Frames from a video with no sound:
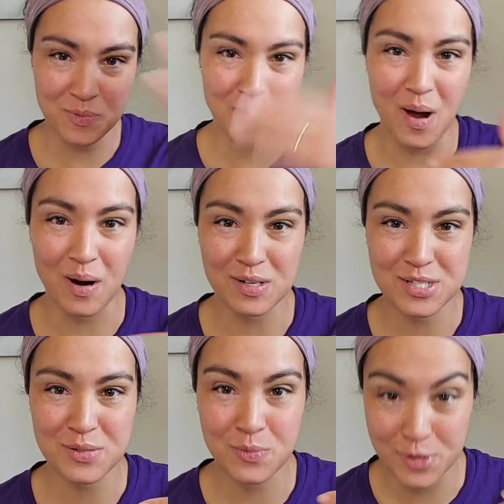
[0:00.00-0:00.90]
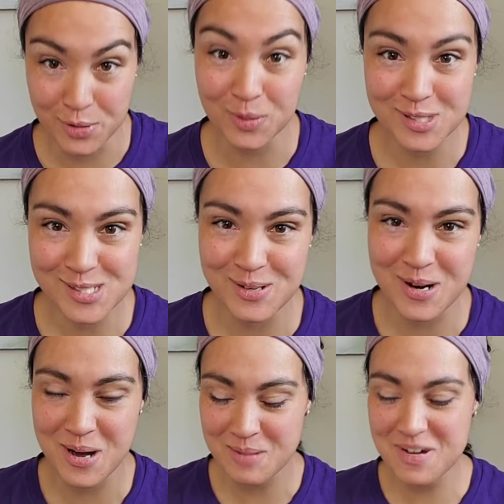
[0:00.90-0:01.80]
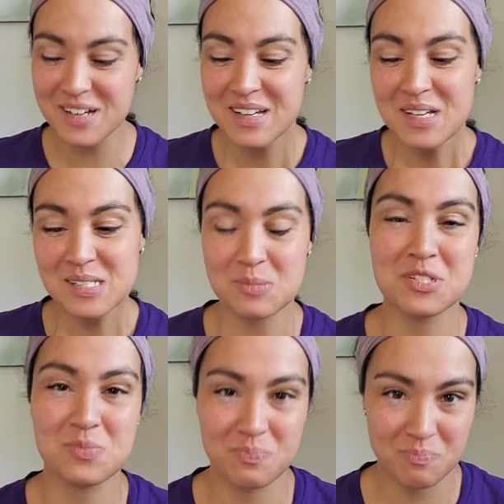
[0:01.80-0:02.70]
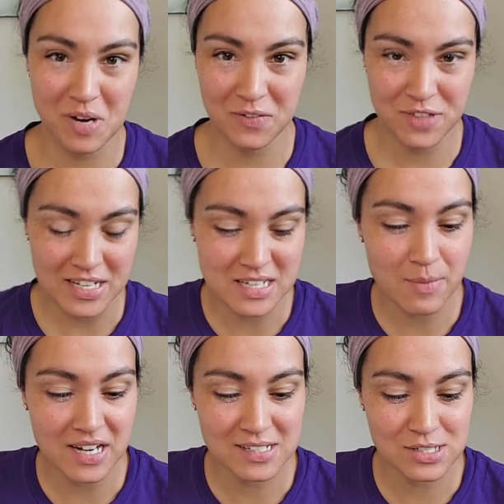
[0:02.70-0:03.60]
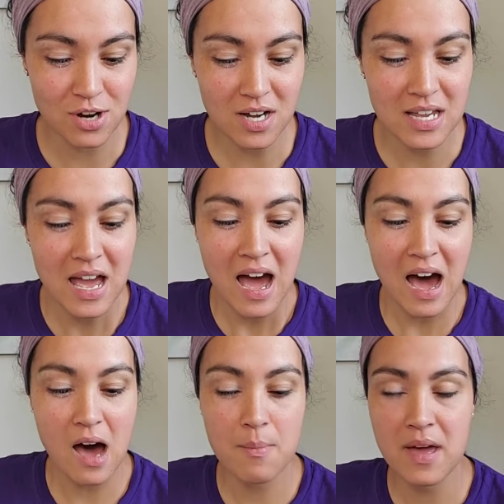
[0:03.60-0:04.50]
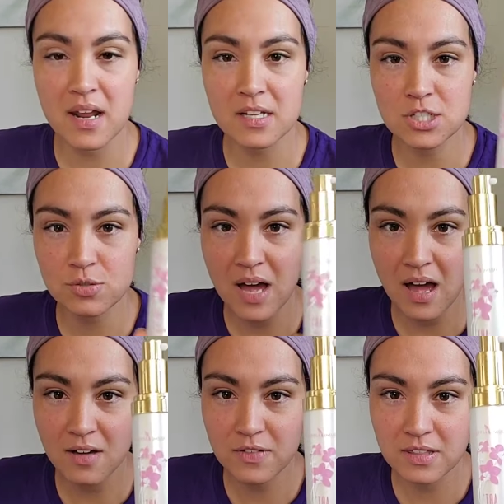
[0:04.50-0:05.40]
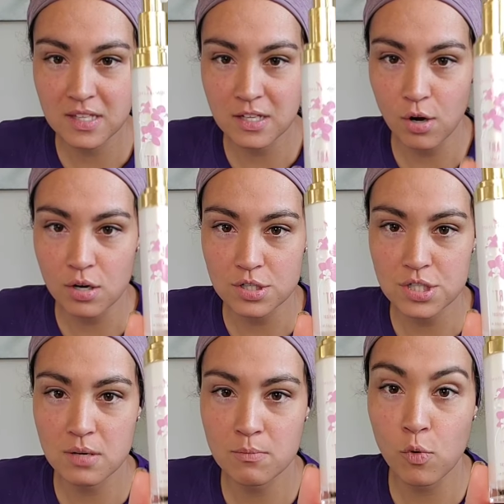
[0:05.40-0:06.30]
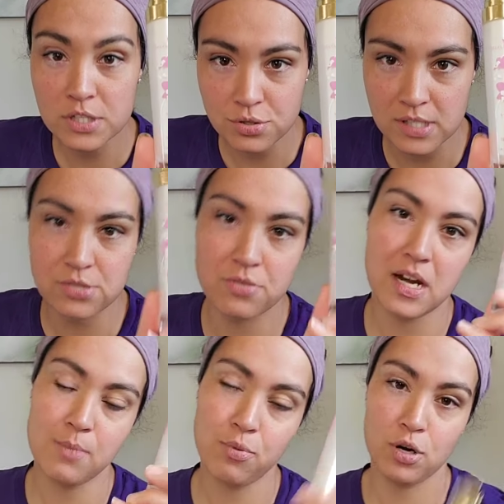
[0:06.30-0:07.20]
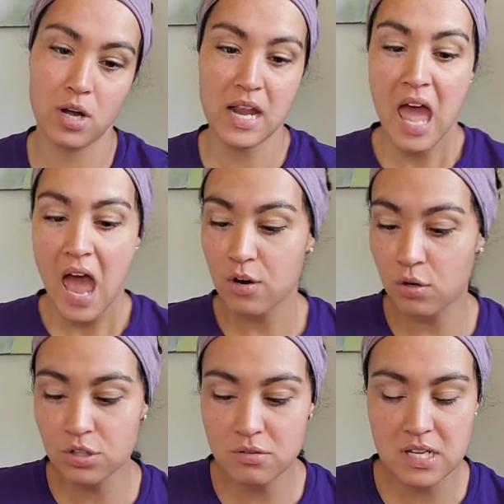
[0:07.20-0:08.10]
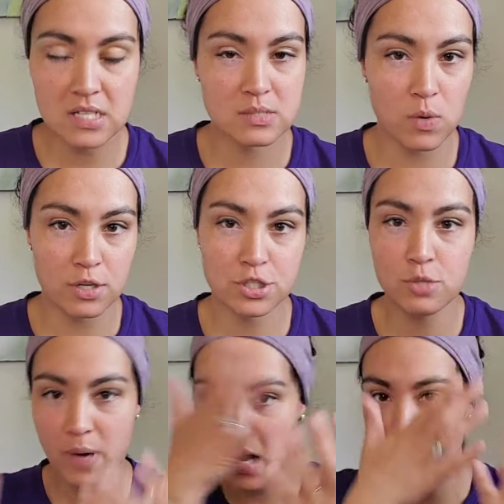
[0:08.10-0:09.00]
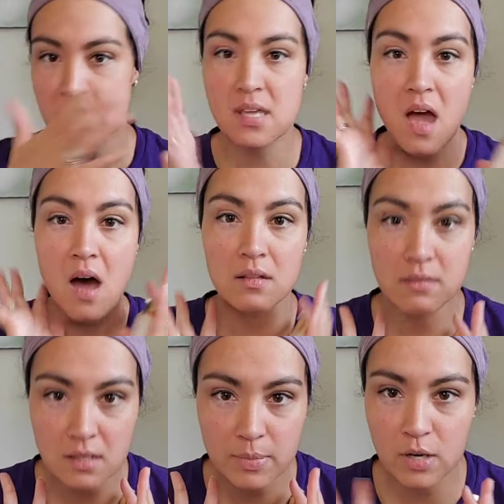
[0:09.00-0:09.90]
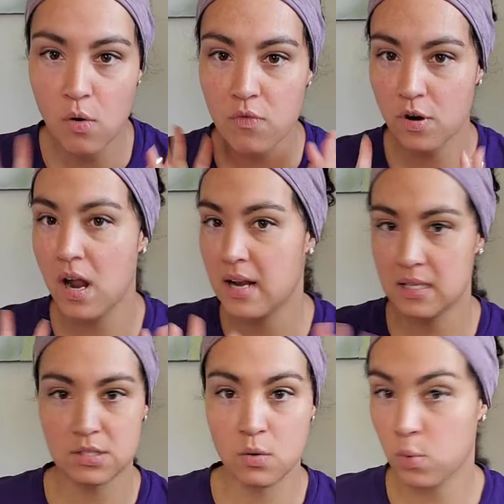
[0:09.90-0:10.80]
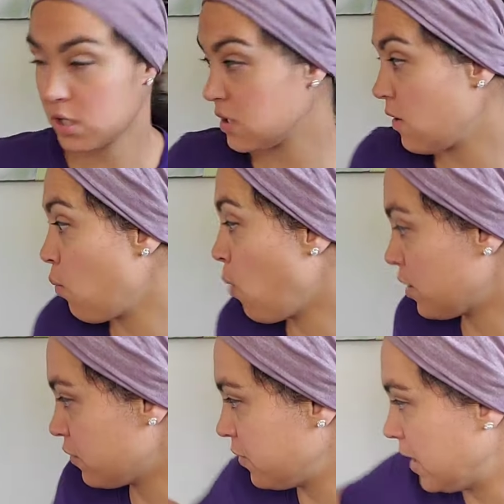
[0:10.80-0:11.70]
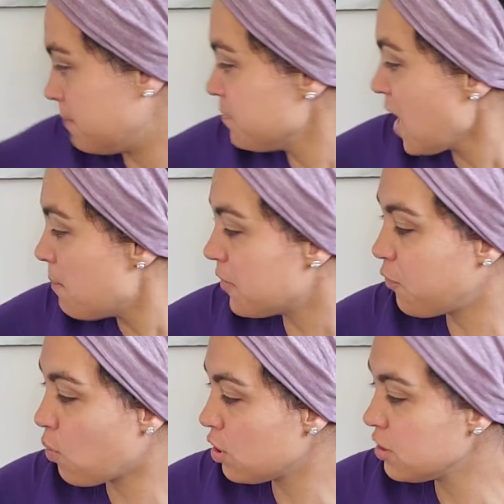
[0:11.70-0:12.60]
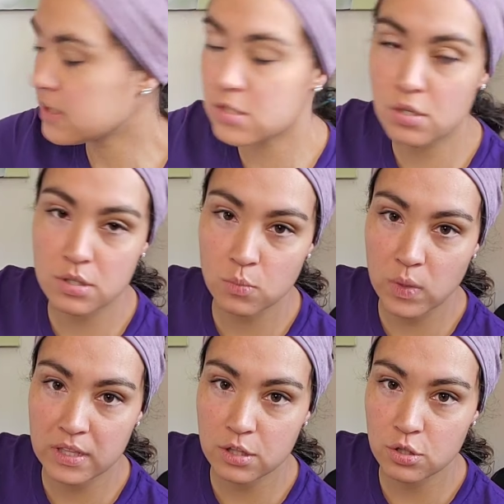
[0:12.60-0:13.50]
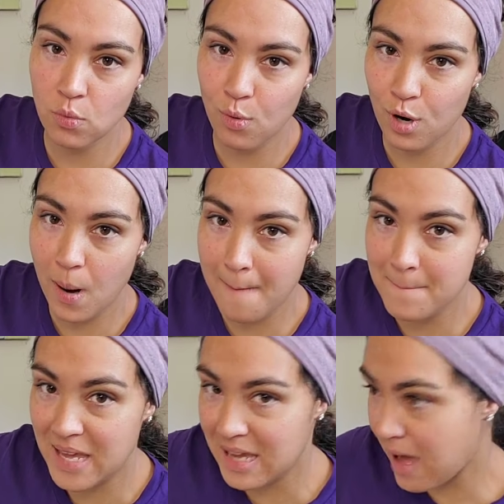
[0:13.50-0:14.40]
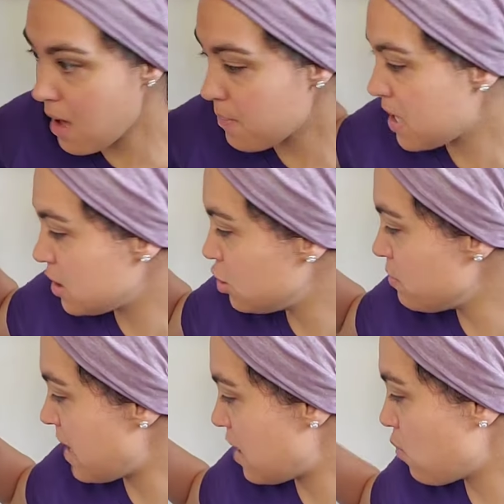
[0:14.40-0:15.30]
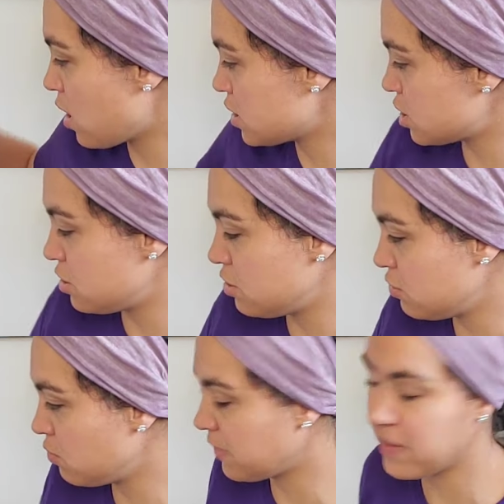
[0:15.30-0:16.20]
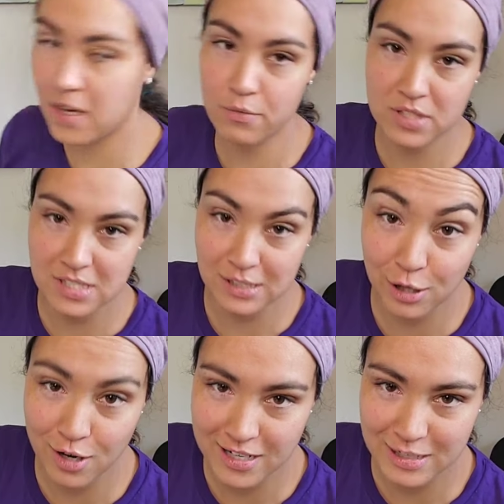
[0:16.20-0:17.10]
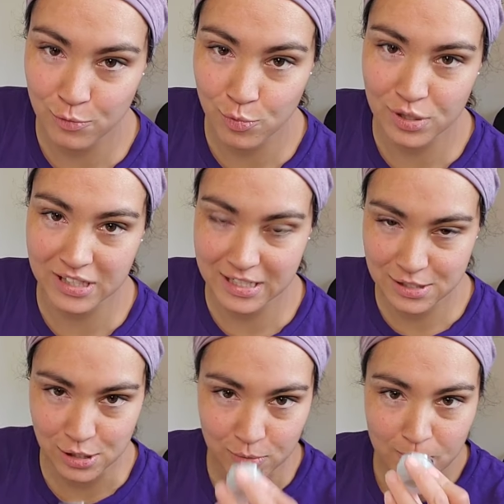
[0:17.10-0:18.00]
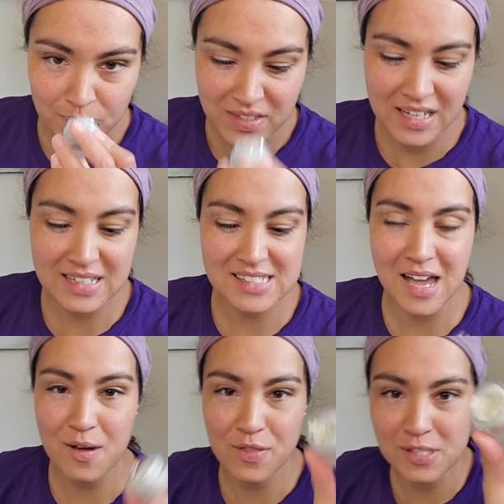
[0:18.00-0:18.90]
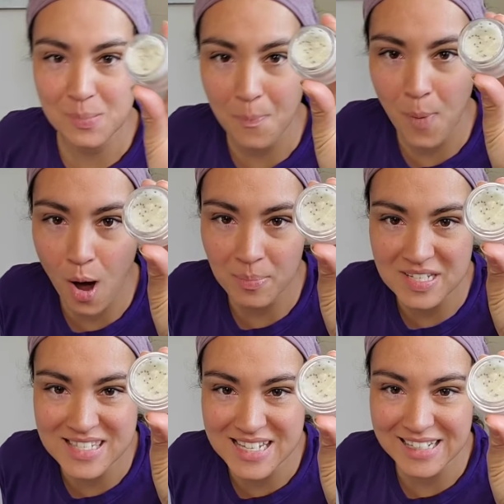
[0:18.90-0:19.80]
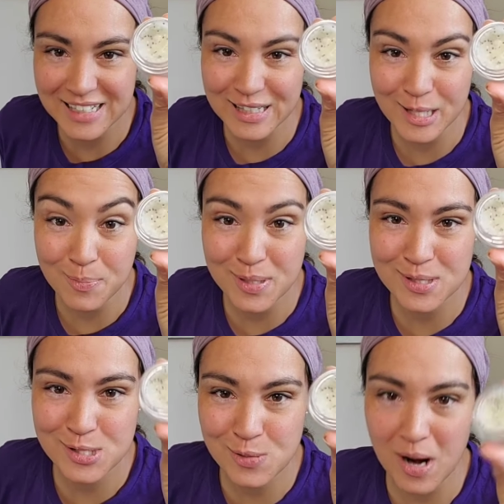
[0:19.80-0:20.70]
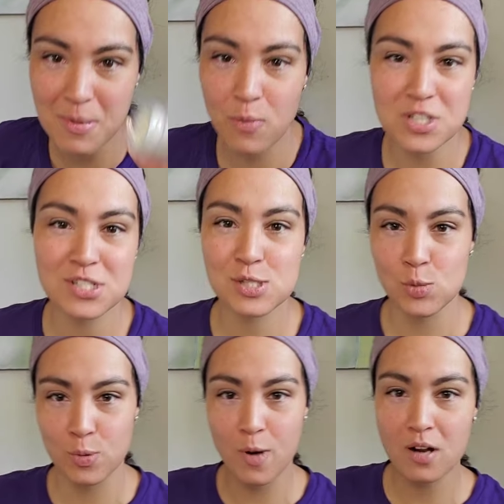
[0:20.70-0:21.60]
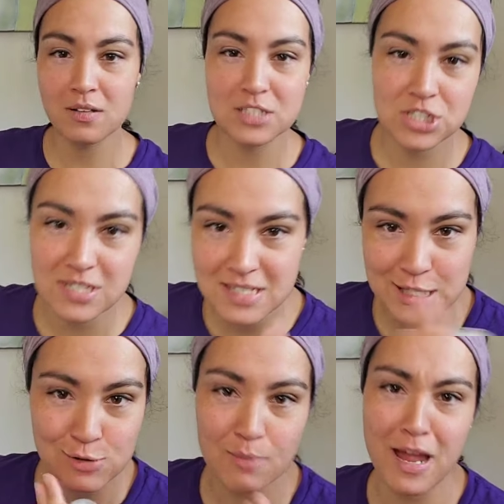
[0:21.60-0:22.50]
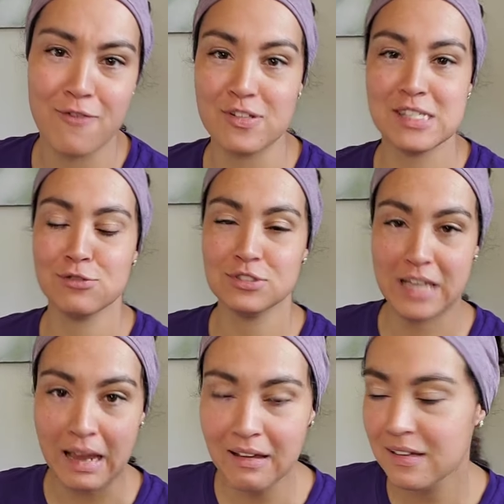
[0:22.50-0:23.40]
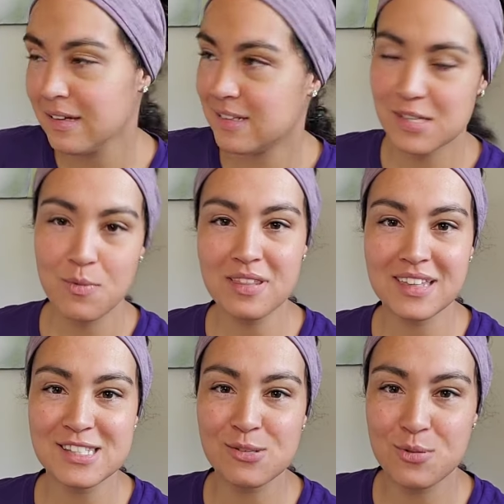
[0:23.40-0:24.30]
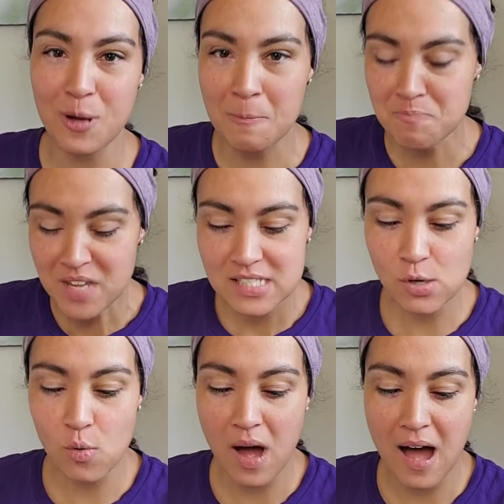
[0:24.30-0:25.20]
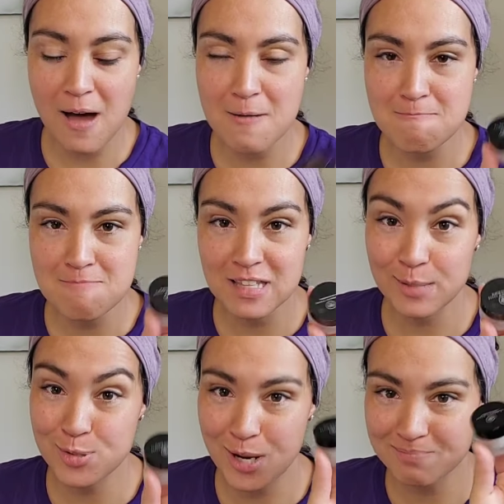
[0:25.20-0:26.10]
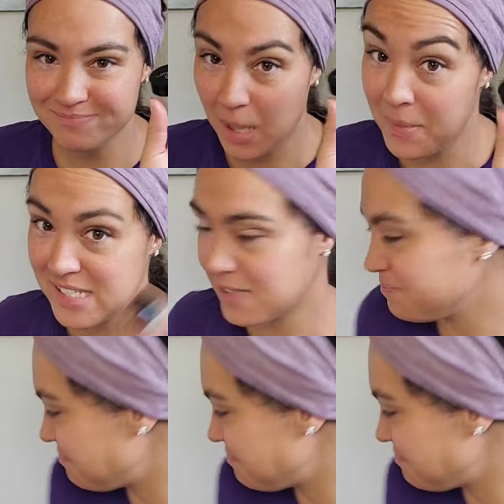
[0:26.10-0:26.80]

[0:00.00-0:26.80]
Art Renewal Serum. So I'm just waiting for that to come back into stock. And I do have the Art Moisturizer that I put on. And all you need is 1 or 2 pumps, a little bit over, and it works wonderfully. Before you get started with your makeup, you may want to, one thing I recently got really into is this poppy seed lip scrub. I watch a supermodel and she does a scrub every single day. I was like, what? That's so cool. So lip scrub, amazing.